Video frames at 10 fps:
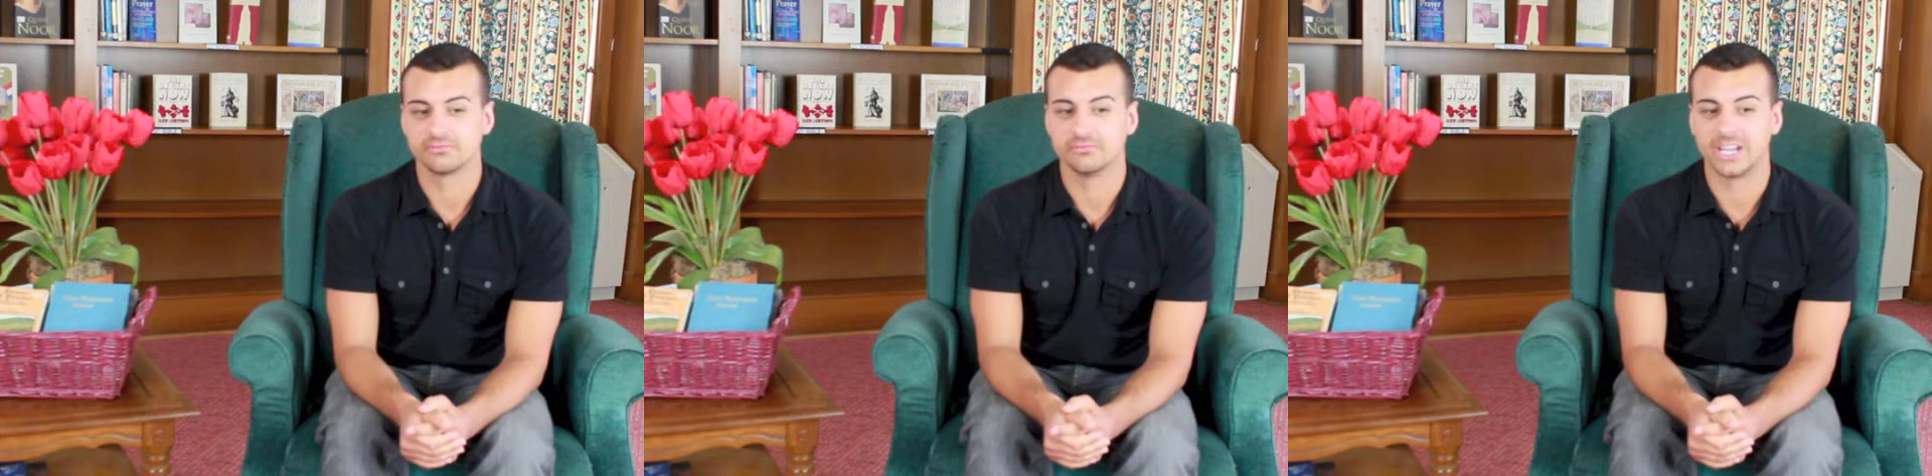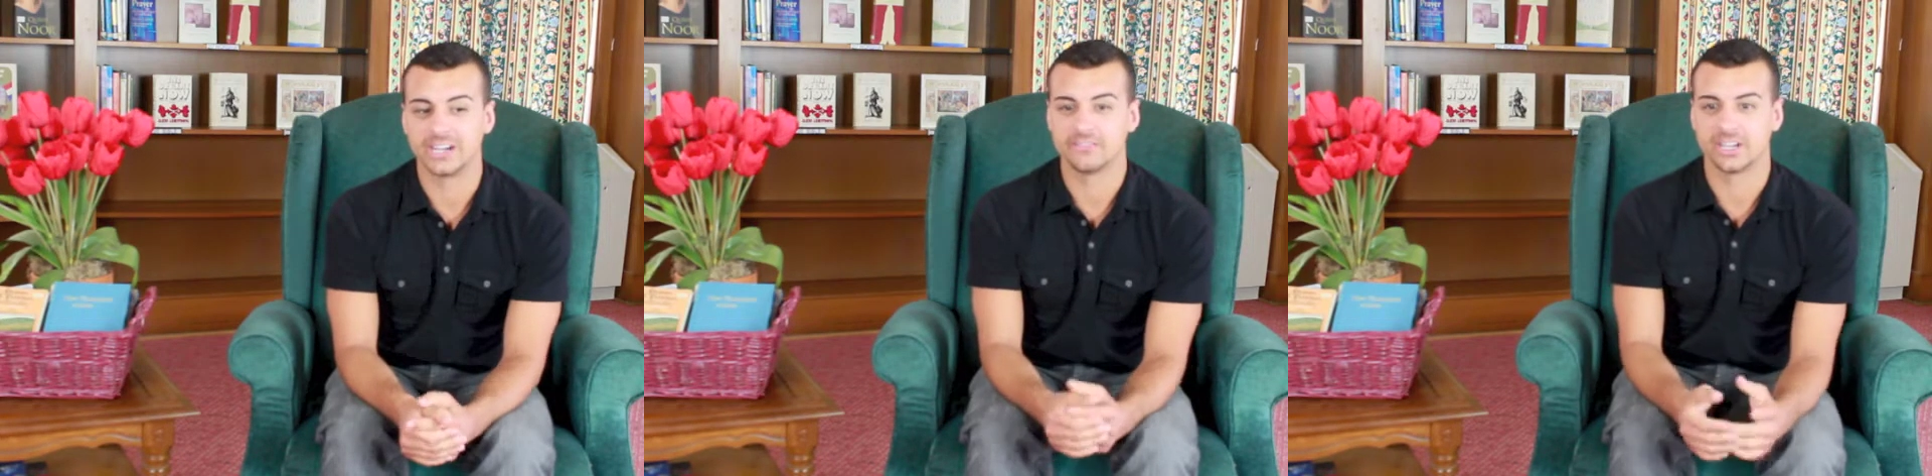
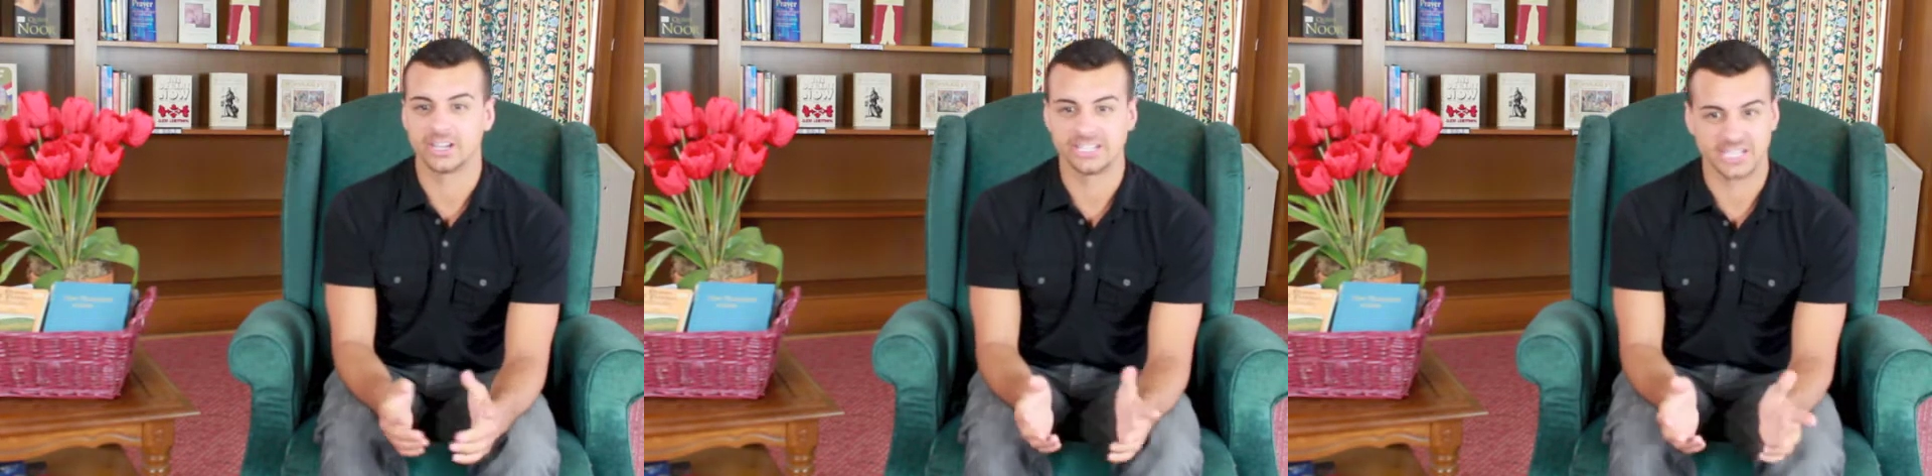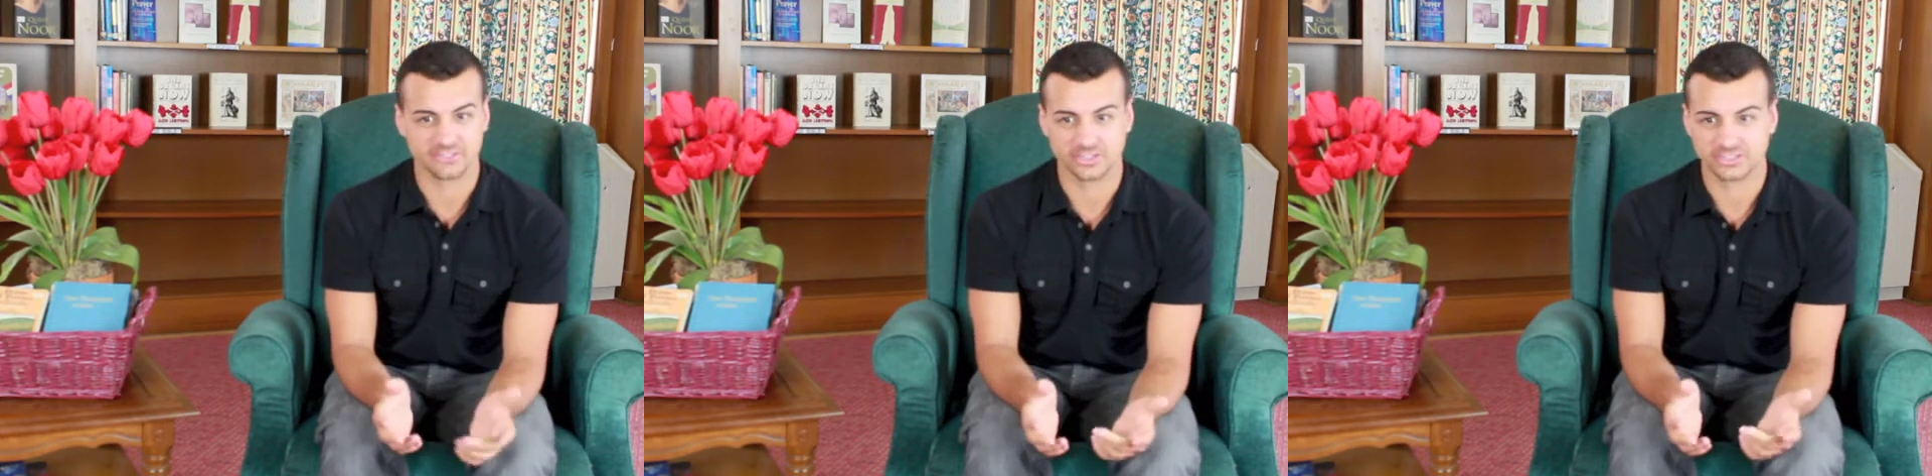very, very
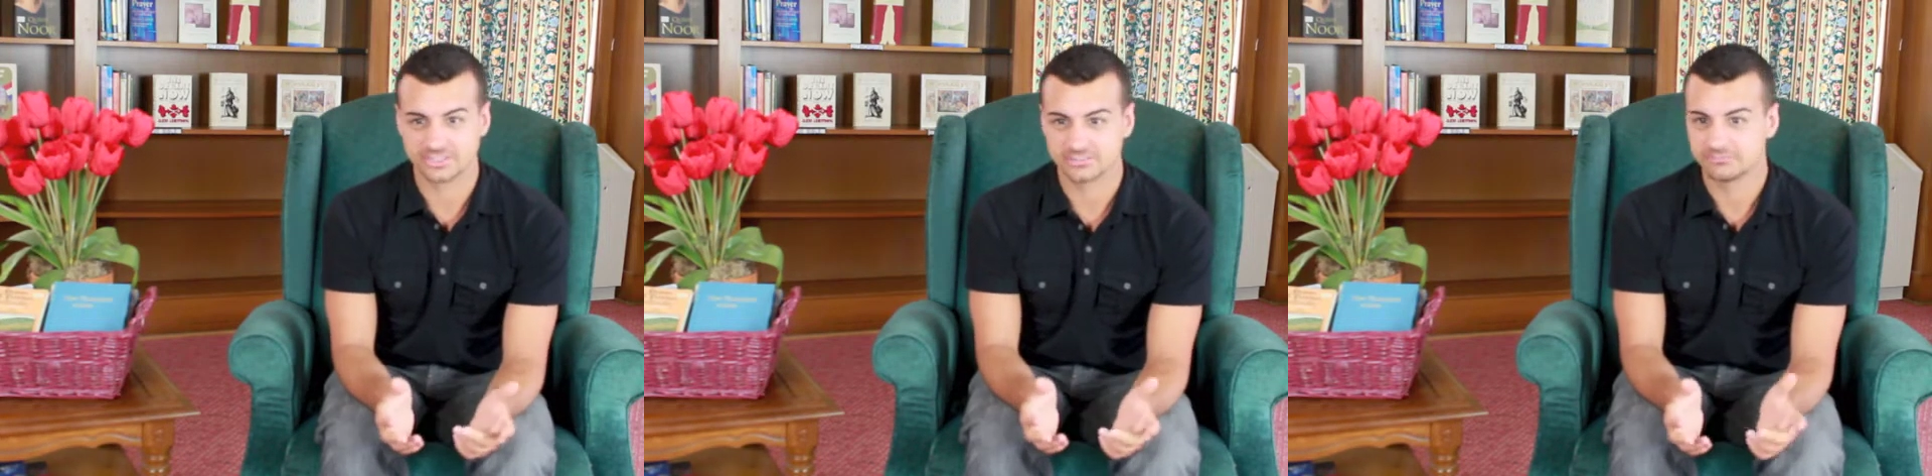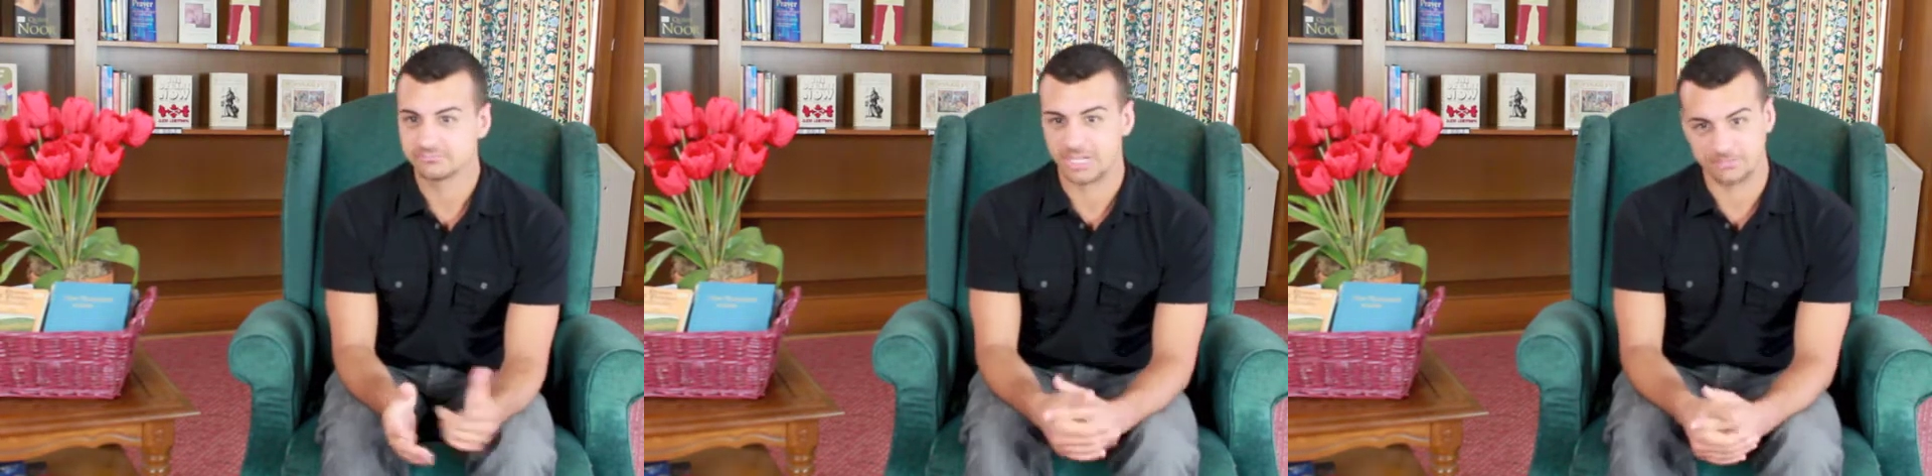diverse
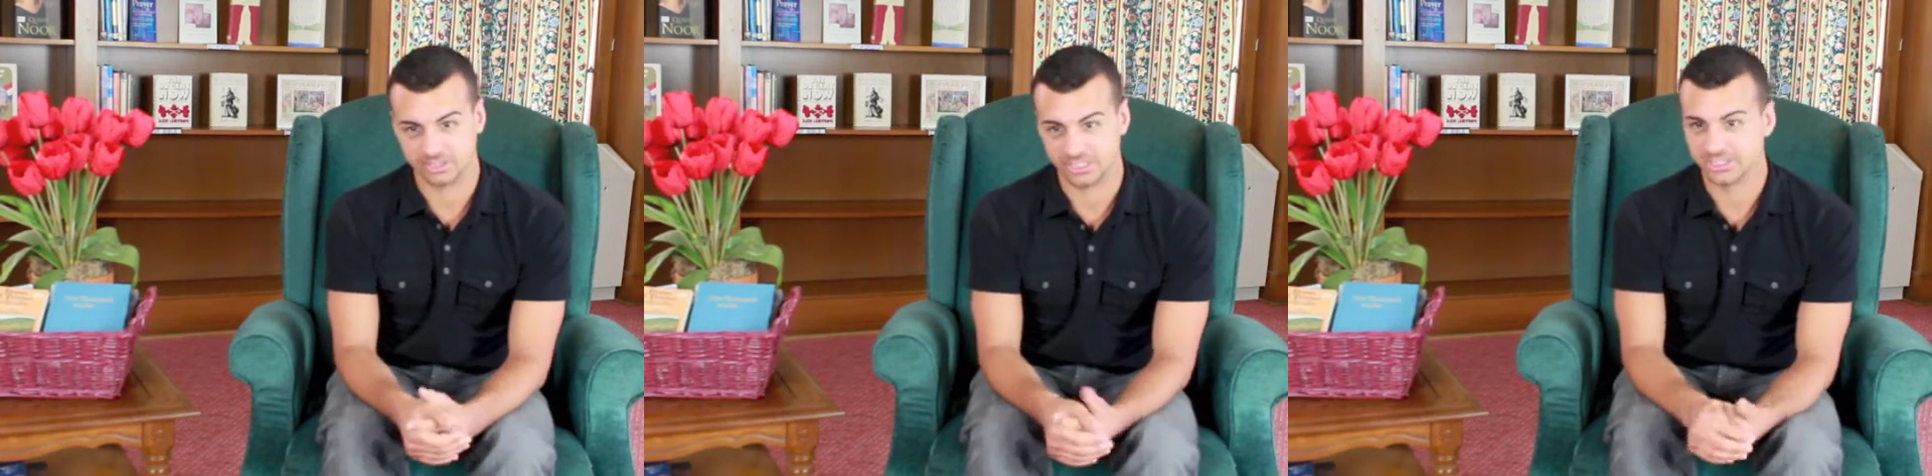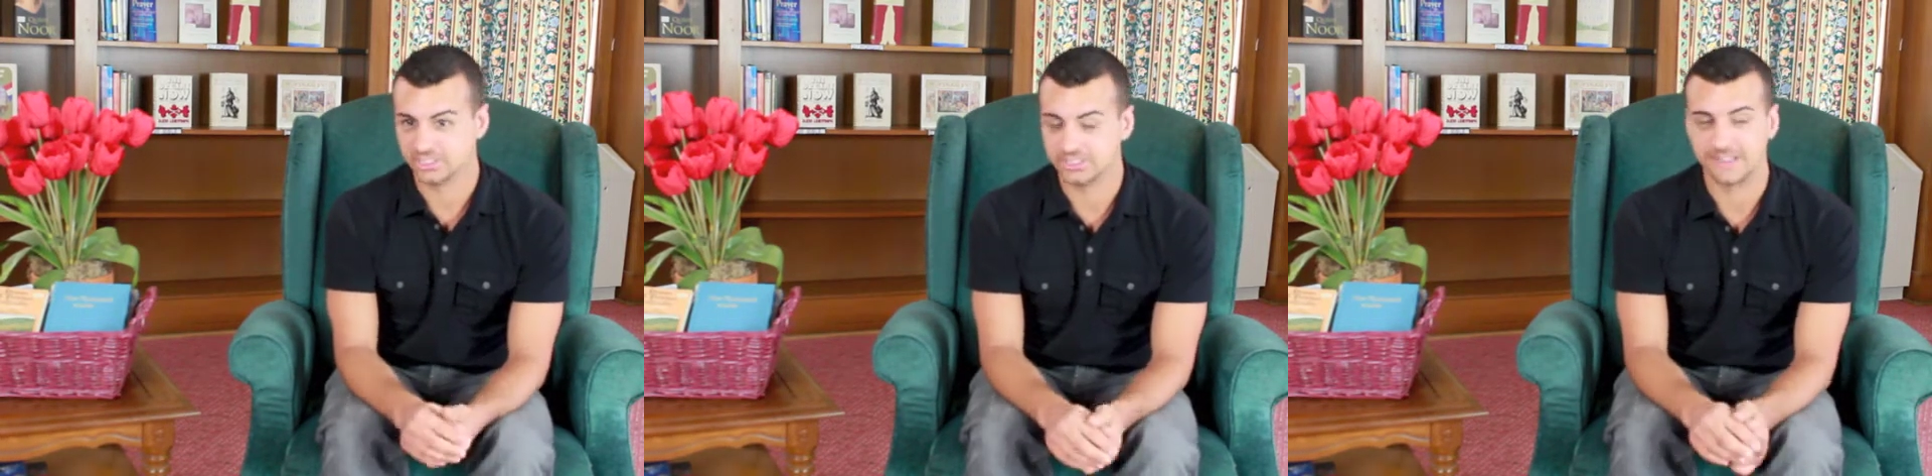
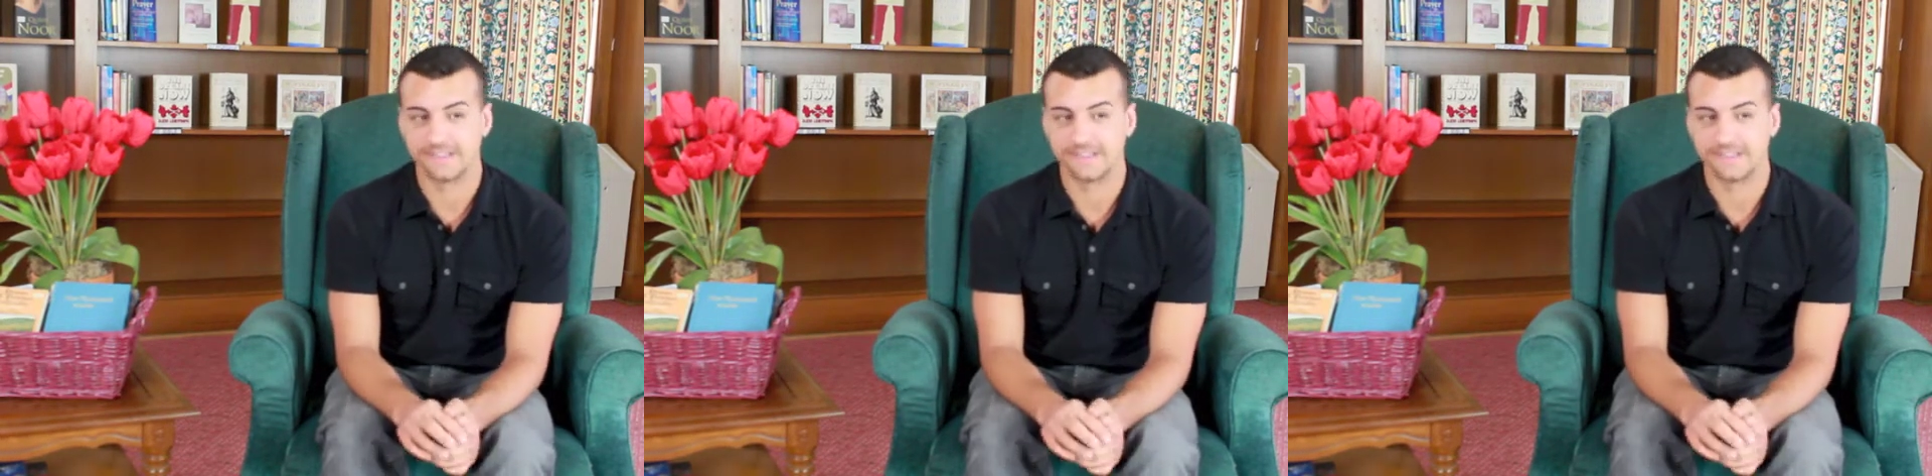population.